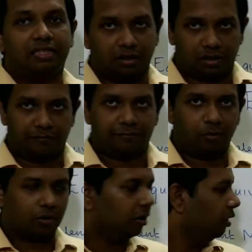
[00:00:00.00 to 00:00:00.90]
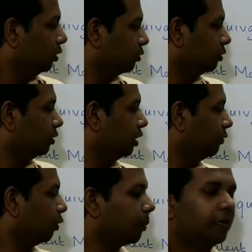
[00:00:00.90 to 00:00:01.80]
34 so
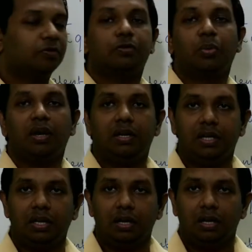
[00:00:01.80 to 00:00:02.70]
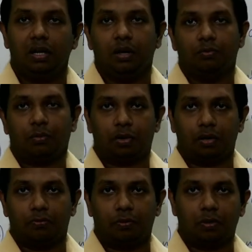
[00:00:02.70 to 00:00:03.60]
34 plus 20
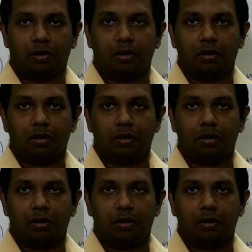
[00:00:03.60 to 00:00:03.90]
44